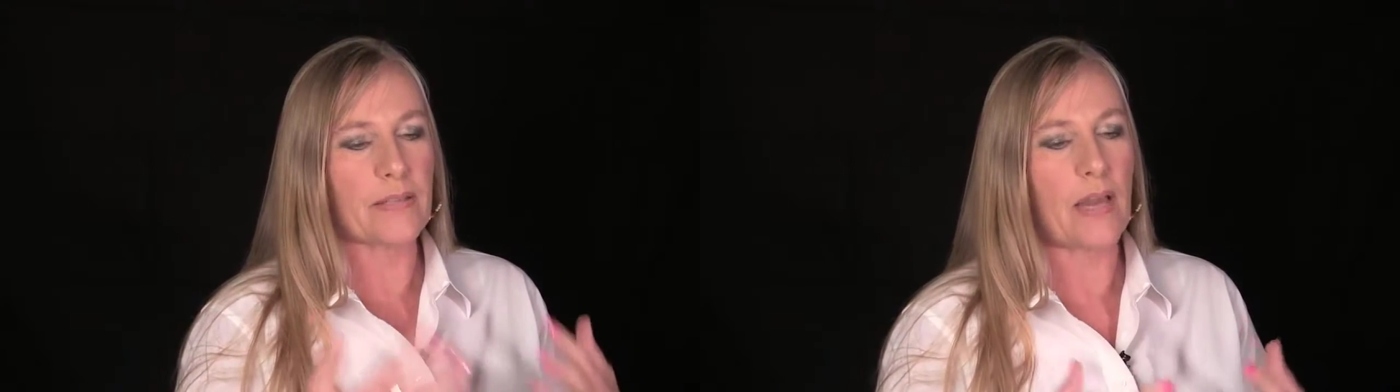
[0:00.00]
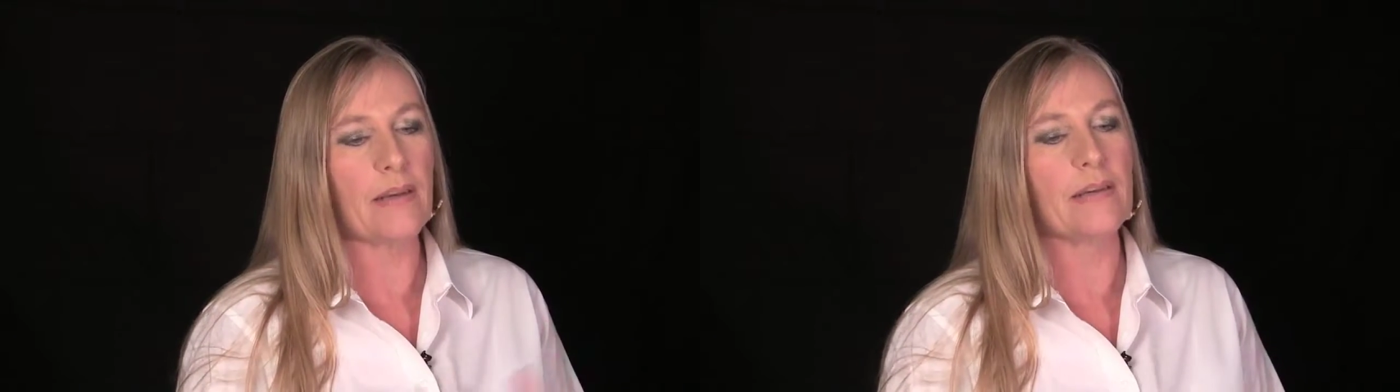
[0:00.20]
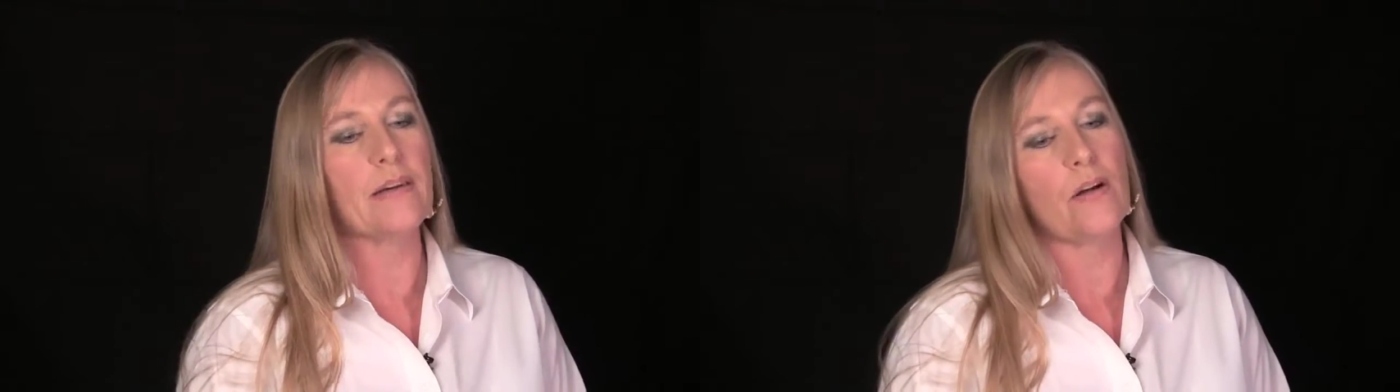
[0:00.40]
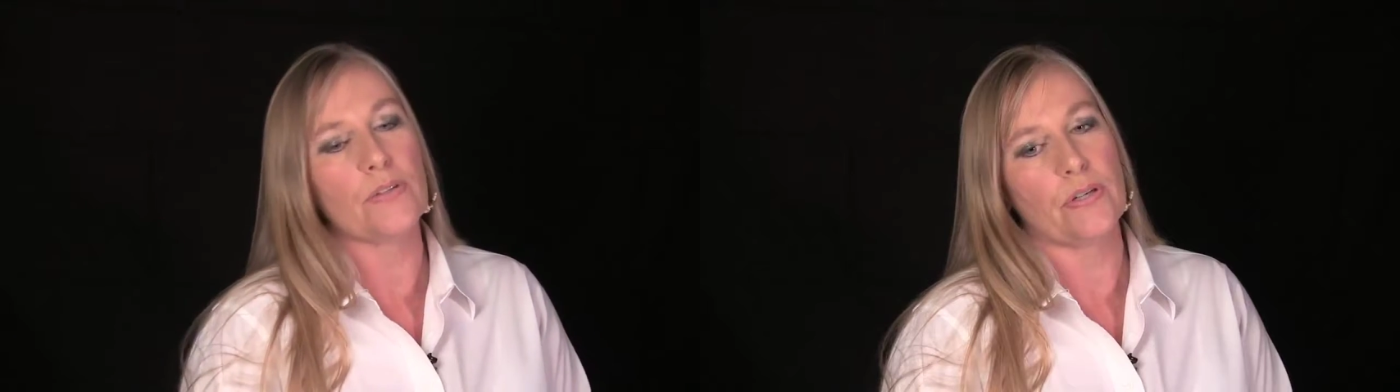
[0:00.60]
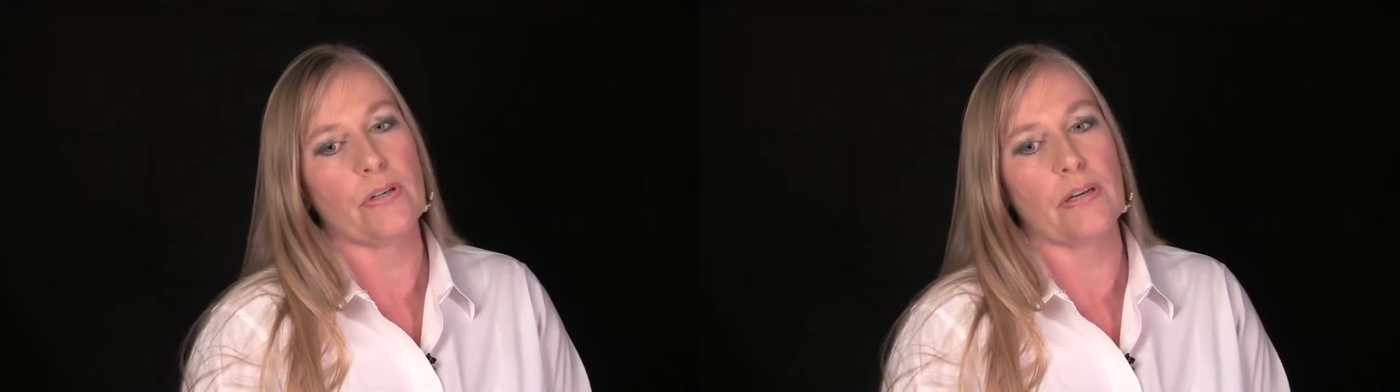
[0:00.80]
taught at an
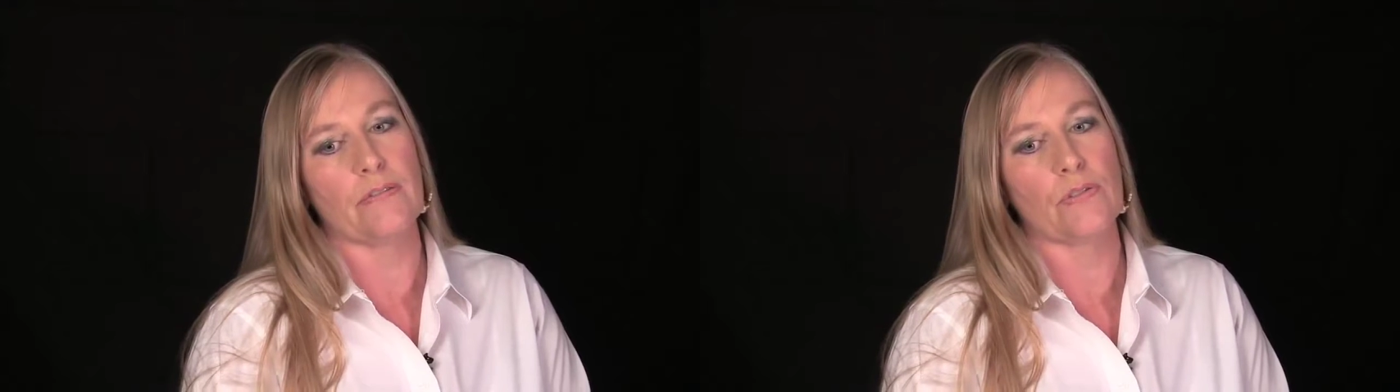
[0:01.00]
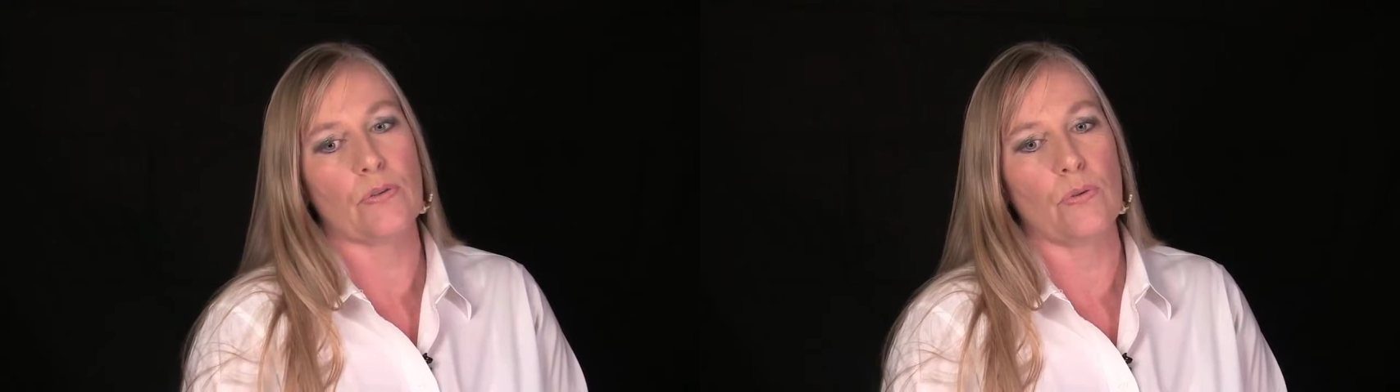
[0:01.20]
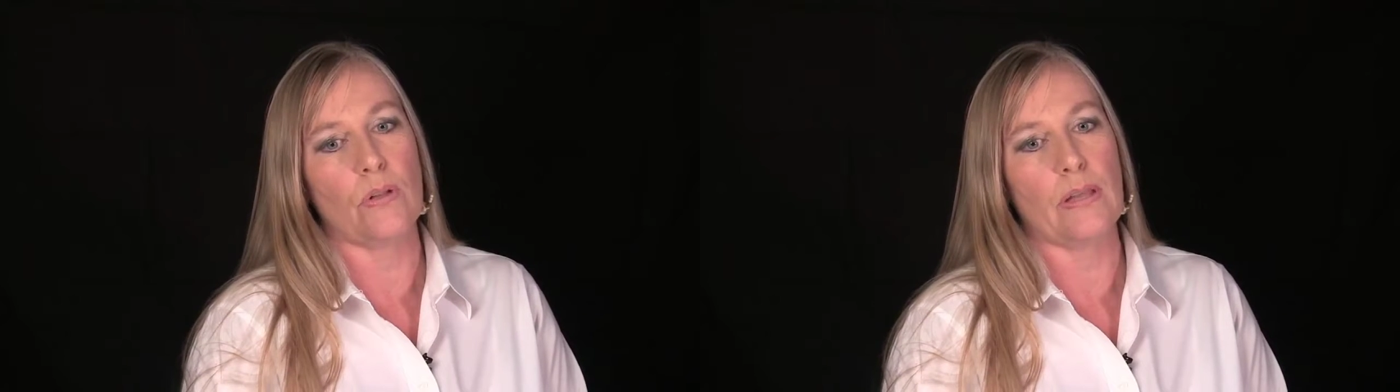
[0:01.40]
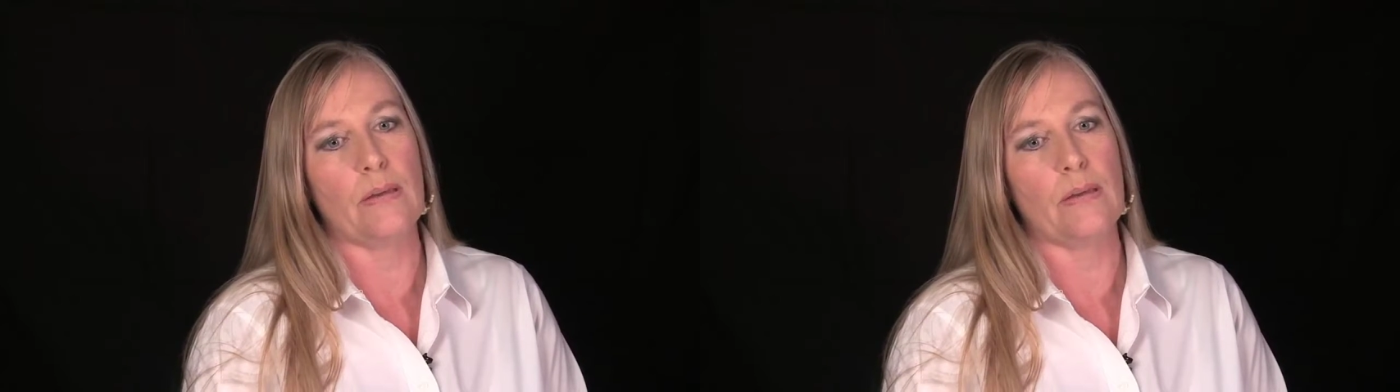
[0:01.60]
alternative school,